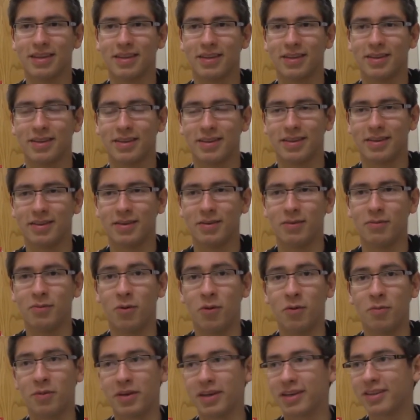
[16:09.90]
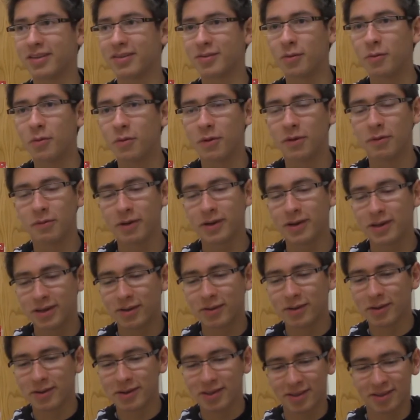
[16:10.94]
the city? Well, because we, we
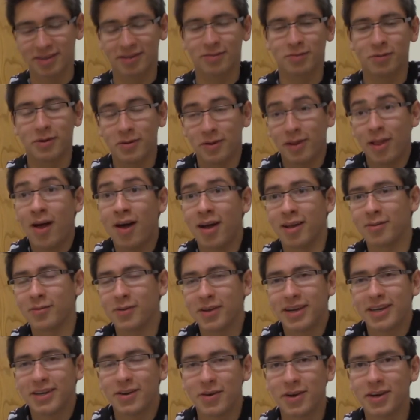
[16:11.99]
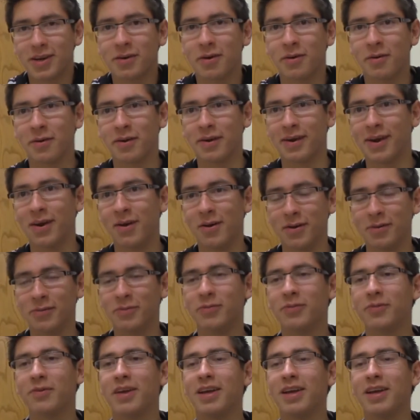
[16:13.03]
were just we were lost. We had no idea where we were going. So